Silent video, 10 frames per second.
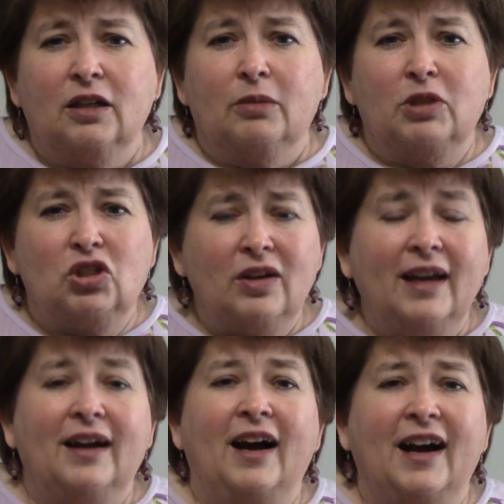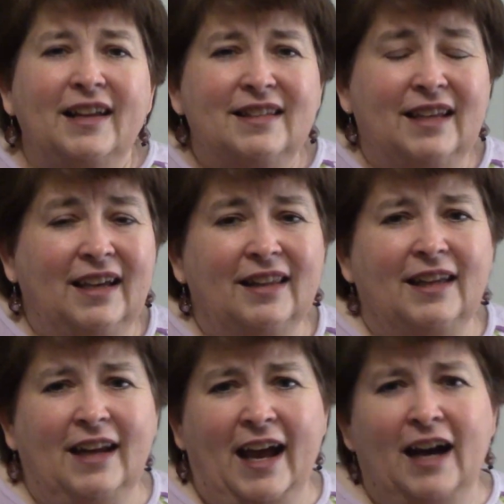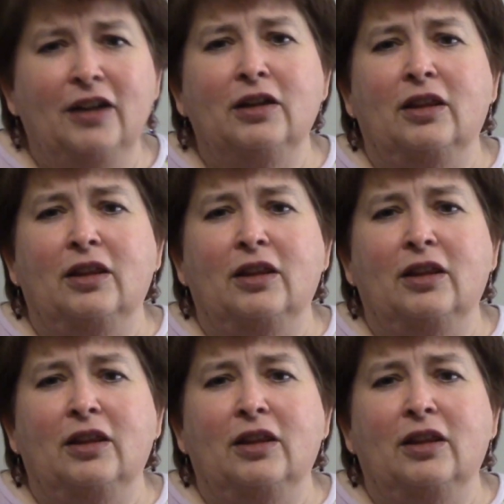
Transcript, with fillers: But you got to hightail it out of